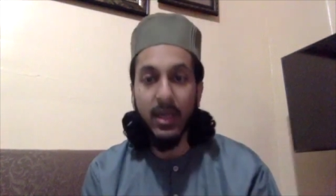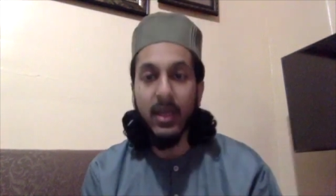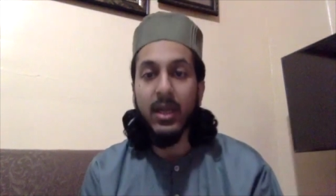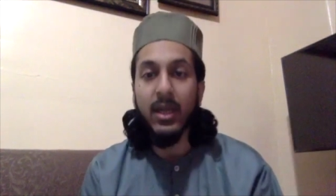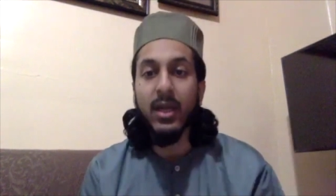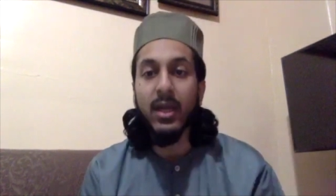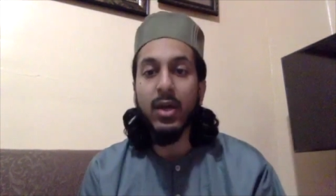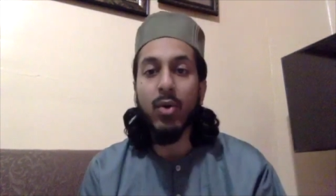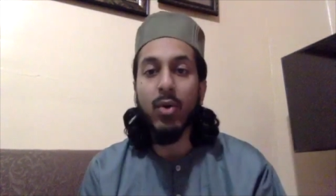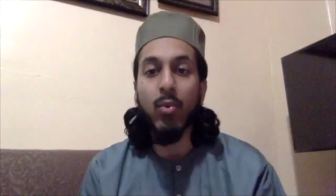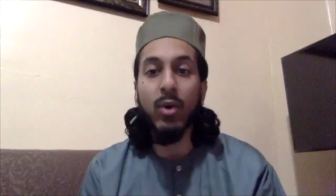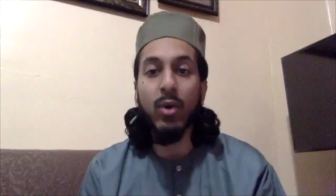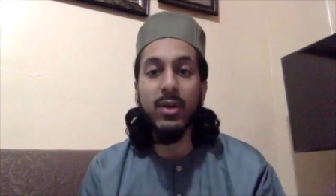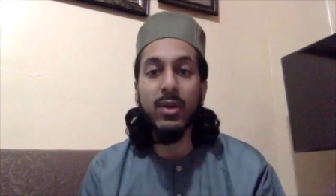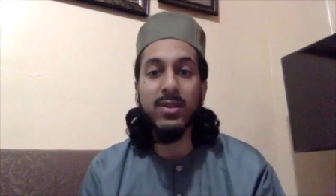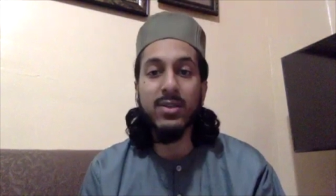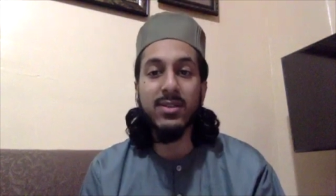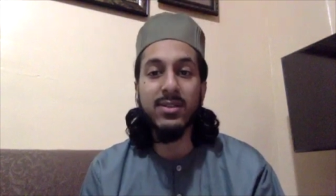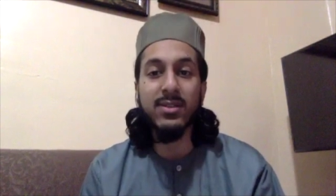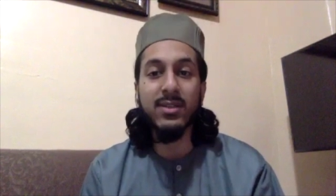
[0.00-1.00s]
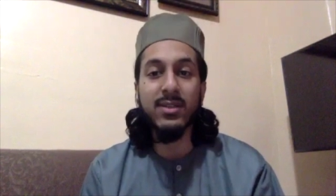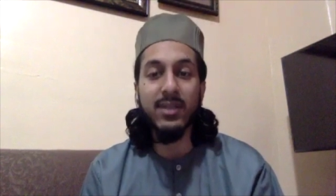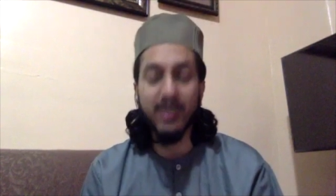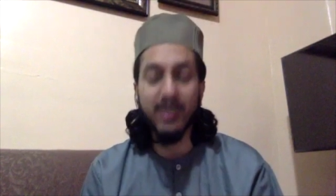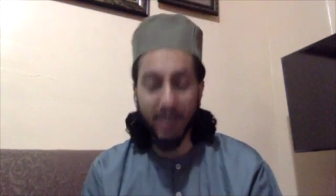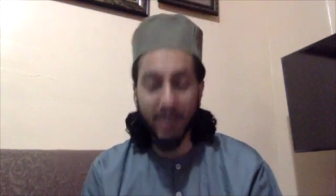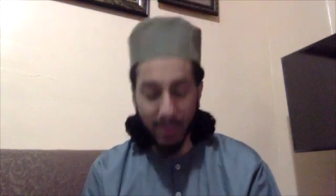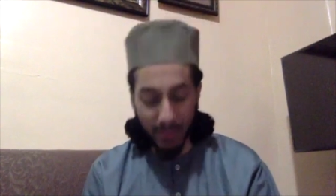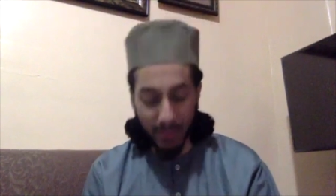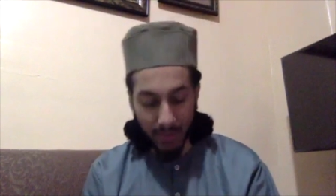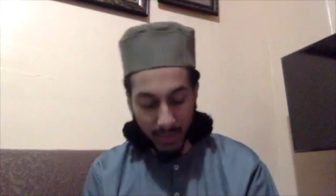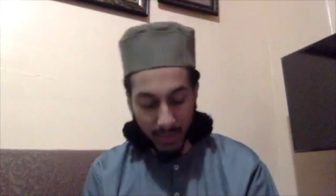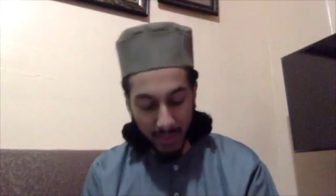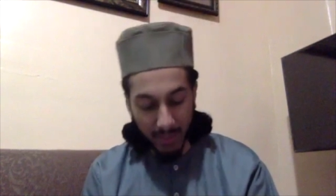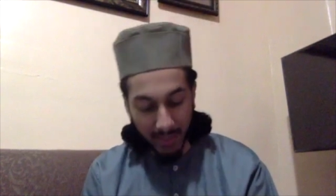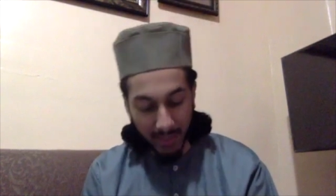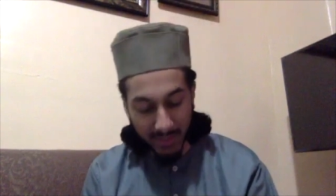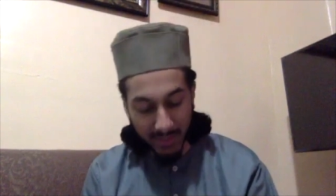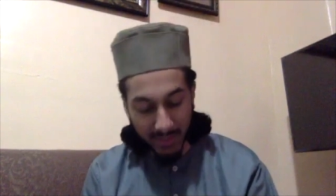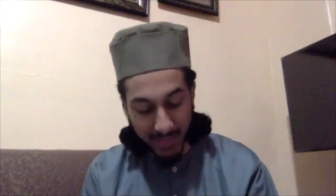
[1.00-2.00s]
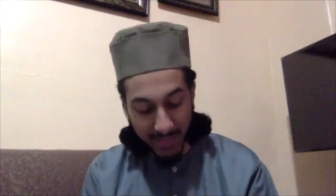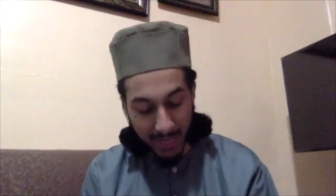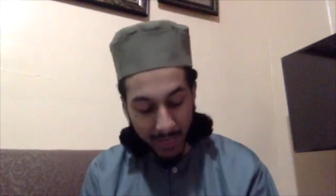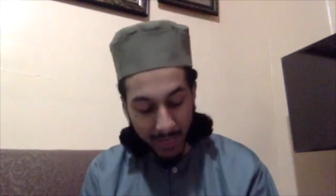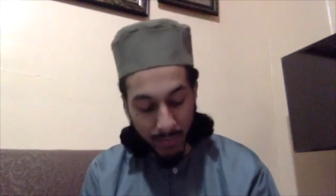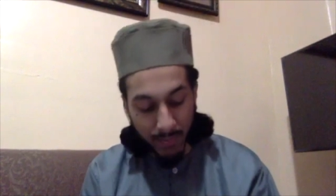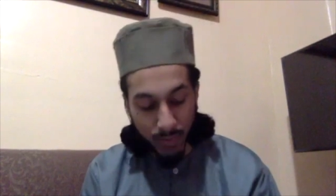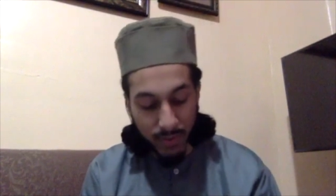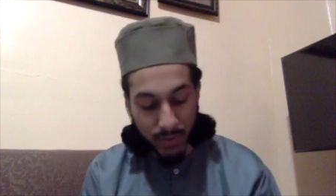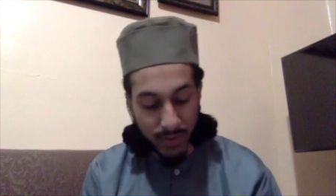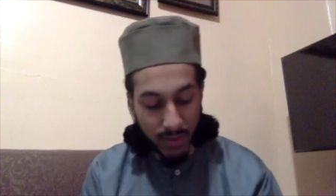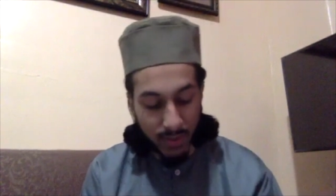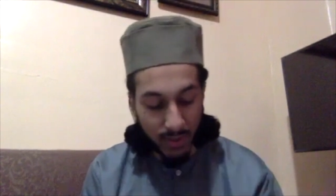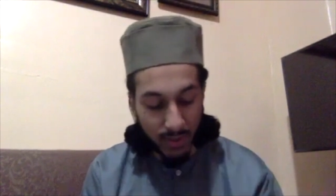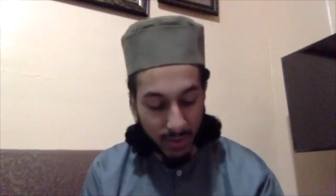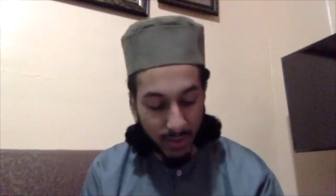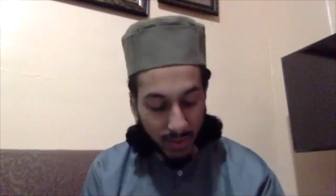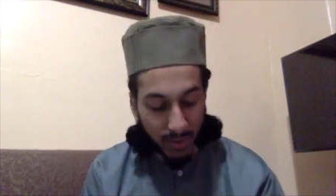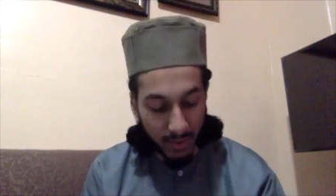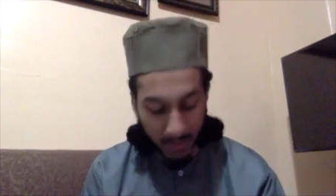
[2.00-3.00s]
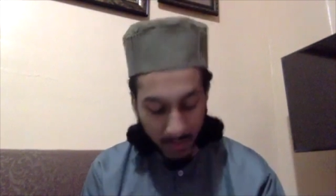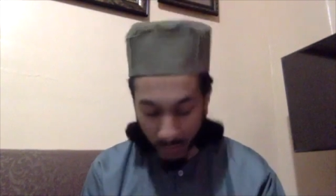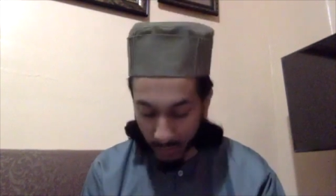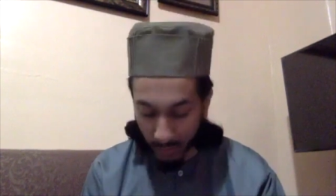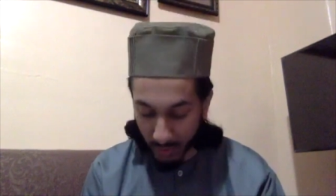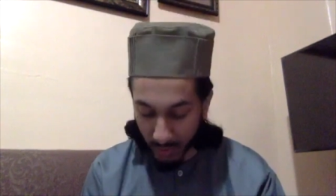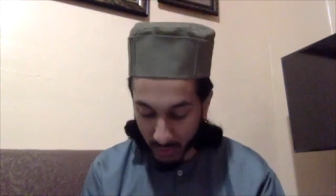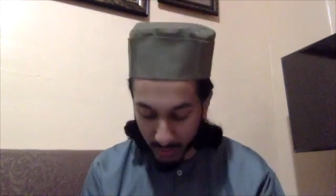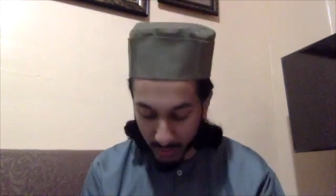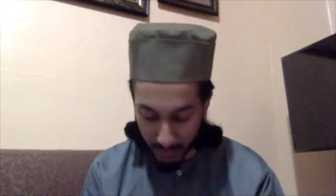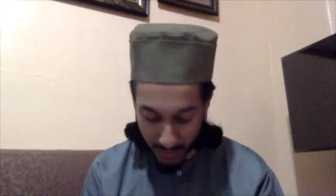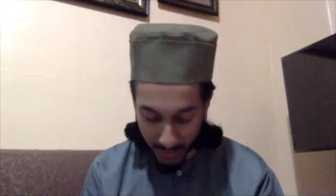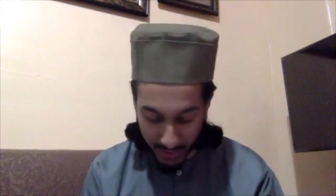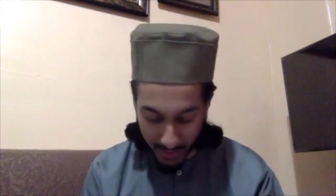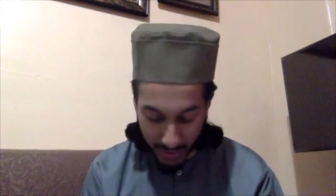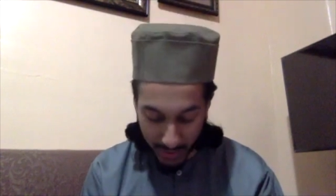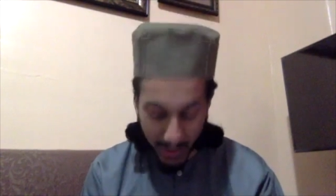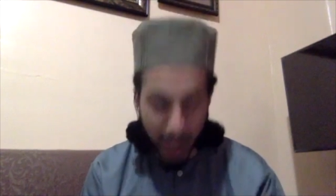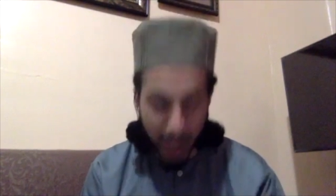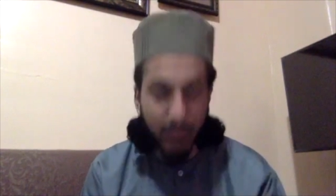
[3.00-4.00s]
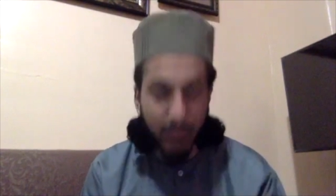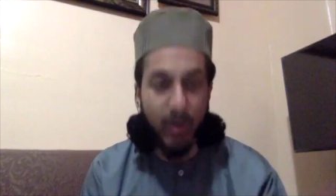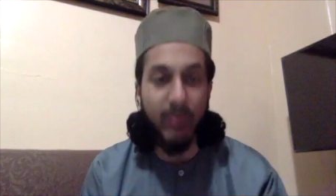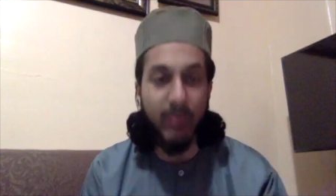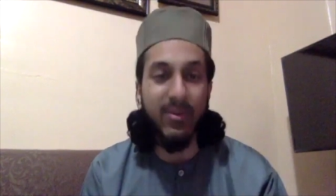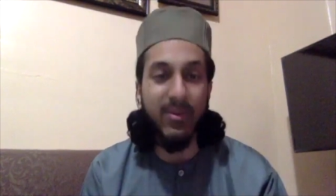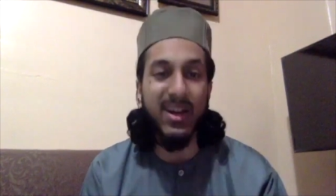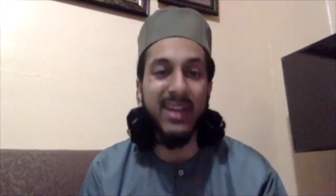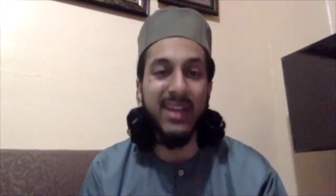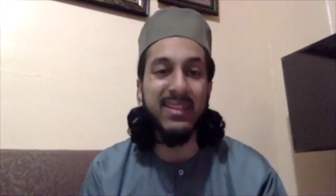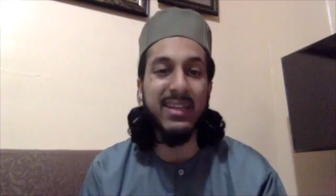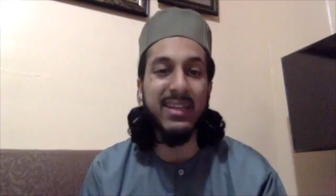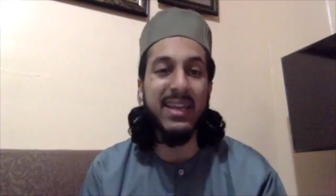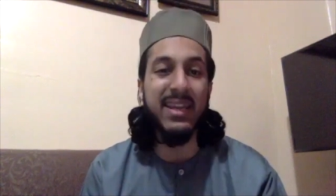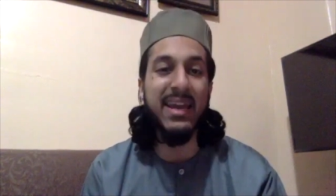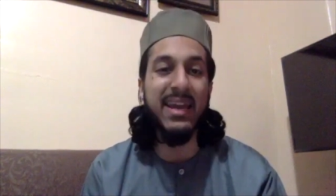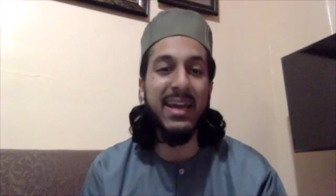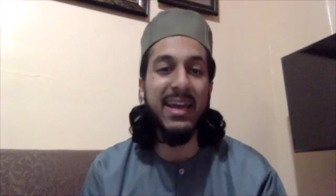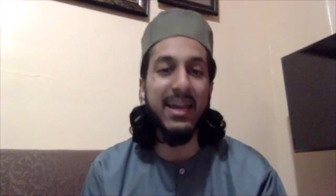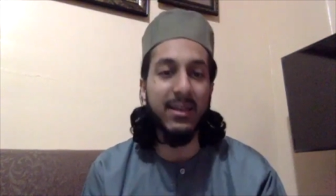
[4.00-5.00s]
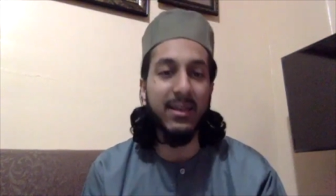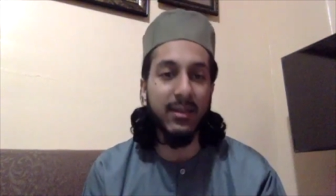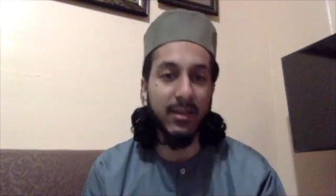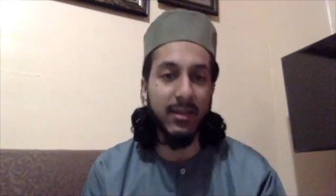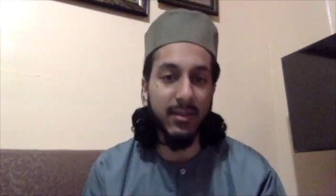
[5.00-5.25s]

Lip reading: was, his name was the by the name of Adnan.